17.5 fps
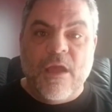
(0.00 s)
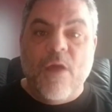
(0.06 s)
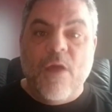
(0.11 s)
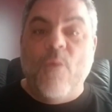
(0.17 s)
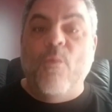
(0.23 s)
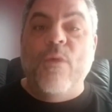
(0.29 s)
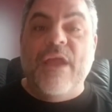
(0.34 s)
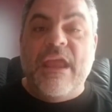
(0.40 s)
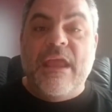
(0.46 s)

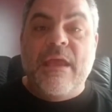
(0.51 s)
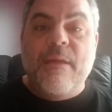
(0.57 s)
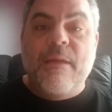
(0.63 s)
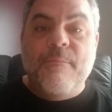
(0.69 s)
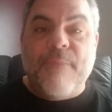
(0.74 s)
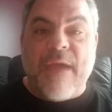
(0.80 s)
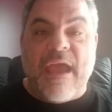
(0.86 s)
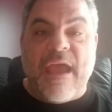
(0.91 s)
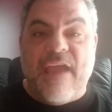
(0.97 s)
We
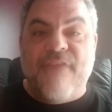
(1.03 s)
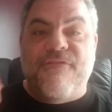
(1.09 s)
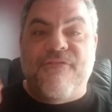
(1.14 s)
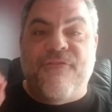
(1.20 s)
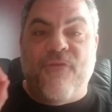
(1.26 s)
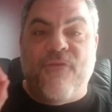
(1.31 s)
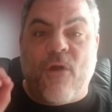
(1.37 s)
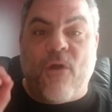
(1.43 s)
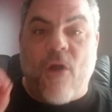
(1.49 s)
pay
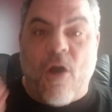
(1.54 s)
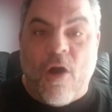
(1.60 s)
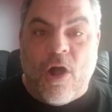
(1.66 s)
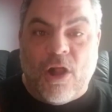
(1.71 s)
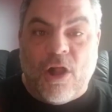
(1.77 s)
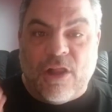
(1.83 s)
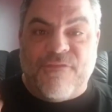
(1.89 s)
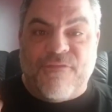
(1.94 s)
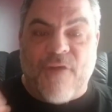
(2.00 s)
for
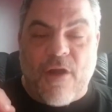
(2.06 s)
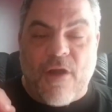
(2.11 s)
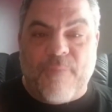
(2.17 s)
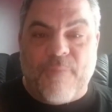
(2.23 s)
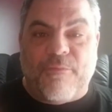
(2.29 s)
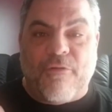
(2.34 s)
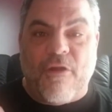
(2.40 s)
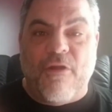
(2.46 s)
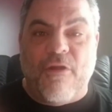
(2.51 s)
all of our
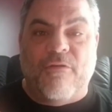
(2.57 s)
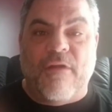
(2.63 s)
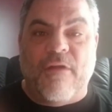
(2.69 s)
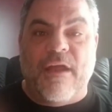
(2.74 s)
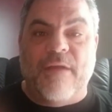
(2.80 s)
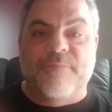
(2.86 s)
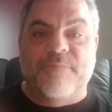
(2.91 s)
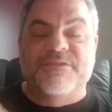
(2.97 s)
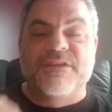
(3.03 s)

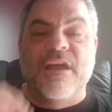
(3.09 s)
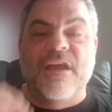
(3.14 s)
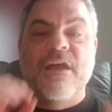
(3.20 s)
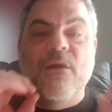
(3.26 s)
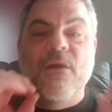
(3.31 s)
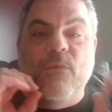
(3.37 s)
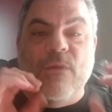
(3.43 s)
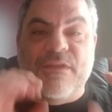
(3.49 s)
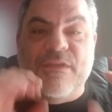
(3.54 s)
programs
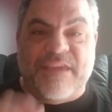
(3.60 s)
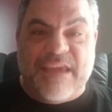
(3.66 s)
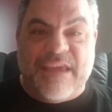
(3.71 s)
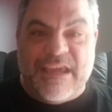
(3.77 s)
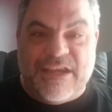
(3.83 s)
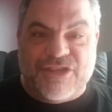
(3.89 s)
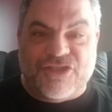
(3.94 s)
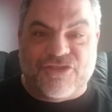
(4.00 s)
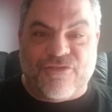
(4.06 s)
with
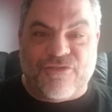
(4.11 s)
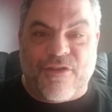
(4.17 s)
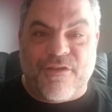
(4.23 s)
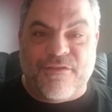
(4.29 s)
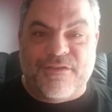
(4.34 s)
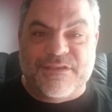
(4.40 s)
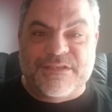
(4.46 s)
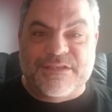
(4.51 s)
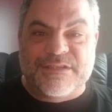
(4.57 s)

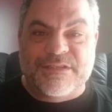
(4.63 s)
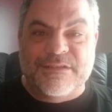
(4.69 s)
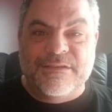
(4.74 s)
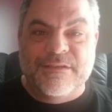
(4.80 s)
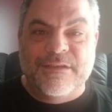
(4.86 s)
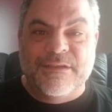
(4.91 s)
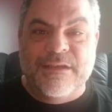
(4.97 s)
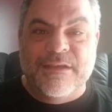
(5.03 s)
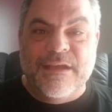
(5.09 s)
keystrokes.
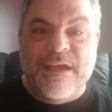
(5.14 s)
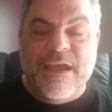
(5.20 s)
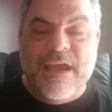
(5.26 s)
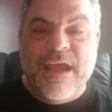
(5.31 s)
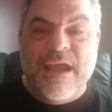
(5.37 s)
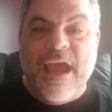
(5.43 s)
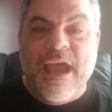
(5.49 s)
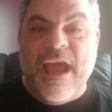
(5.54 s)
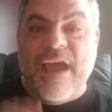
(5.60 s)

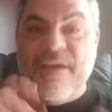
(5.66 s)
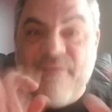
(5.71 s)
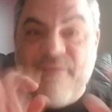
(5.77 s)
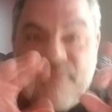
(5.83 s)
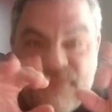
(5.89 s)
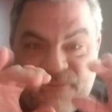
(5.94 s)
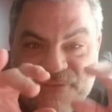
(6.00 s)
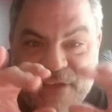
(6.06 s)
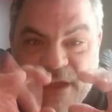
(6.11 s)

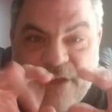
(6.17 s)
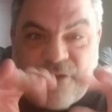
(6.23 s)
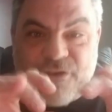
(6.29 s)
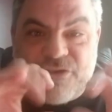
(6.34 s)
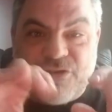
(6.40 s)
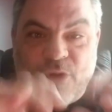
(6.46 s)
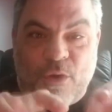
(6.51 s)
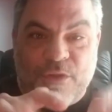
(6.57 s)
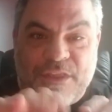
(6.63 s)

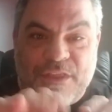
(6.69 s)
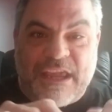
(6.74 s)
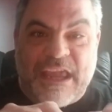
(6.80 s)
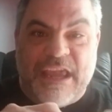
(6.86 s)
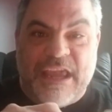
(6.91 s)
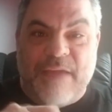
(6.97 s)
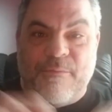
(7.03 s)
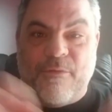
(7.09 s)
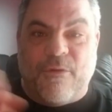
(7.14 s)
Fingers on the
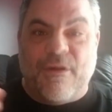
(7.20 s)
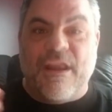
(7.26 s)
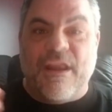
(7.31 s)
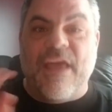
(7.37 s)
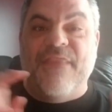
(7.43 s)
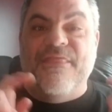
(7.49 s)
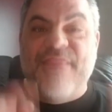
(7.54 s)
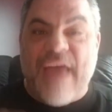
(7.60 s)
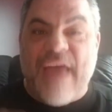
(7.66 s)
keyboard.
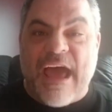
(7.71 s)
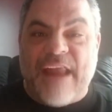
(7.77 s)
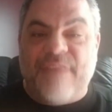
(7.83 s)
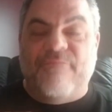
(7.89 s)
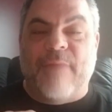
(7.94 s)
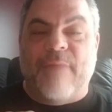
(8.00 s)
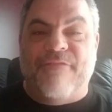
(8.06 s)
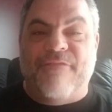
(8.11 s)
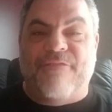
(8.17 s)
And
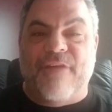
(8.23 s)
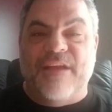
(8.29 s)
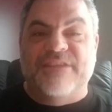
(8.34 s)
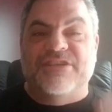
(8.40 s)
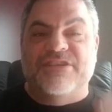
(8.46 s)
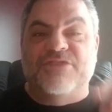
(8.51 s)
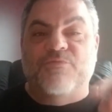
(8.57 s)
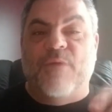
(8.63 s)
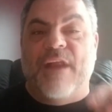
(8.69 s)
that, my
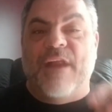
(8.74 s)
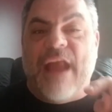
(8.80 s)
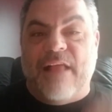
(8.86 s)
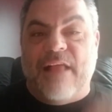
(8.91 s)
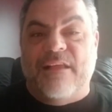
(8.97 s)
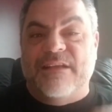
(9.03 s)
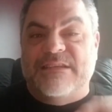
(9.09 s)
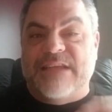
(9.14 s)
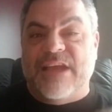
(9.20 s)
friends, is what
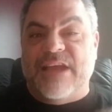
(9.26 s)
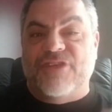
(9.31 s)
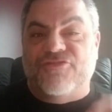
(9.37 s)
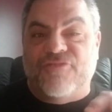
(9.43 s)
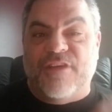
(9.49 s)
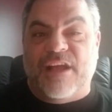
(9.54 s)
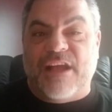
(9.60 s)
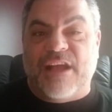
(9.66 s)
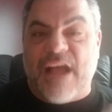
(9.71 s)

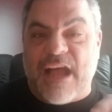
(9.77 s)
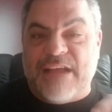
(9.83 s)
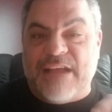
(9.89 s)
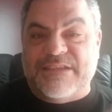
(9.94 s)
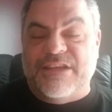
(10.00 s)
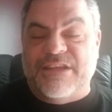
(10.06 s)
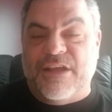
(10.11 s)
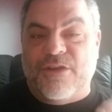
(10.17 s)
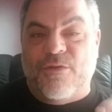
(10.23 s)
Alexandria
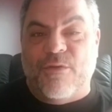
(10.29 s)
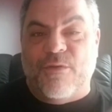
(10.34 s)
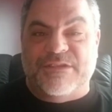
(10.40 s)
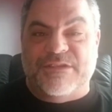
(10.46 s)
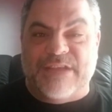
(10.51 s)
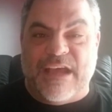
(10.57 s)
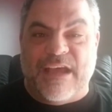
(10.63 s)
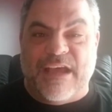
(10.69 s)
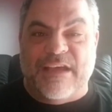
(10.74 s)

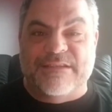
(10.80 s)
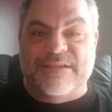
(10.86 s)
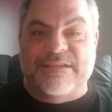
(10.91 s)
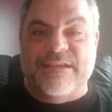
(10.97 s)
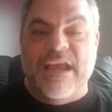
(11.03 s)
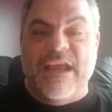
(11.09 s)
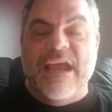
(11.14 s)
Ocasio-Cortez